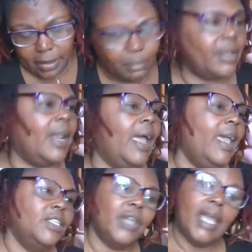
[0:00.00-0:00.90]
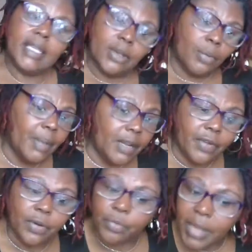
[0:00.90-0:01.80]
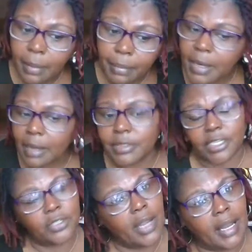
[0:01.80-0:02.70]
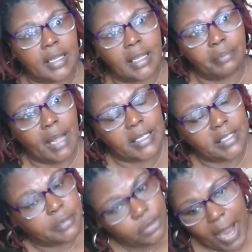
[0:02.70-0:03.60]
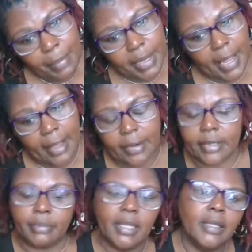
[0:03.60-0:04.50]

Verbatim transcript: But I ain't trying to get no money for the rent, but I'm just trying to get my subscriber count up